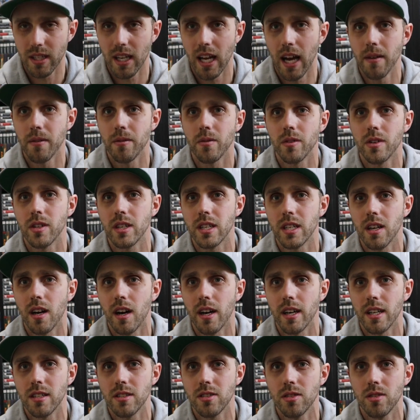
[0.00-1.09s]
haven't really
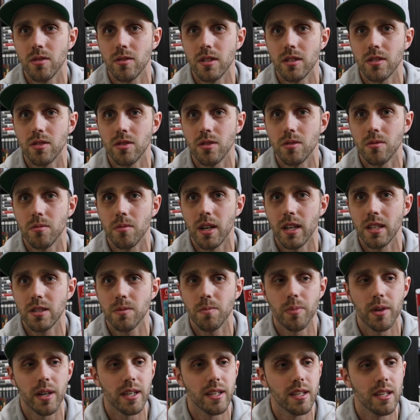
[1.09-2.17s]
got into it too much,
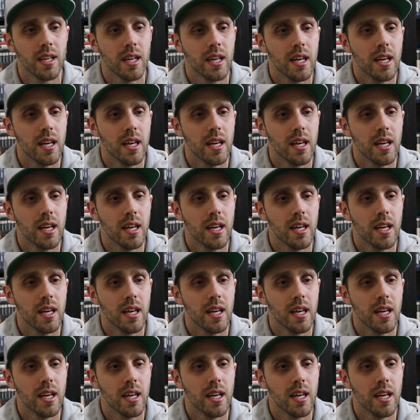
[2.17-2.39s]
but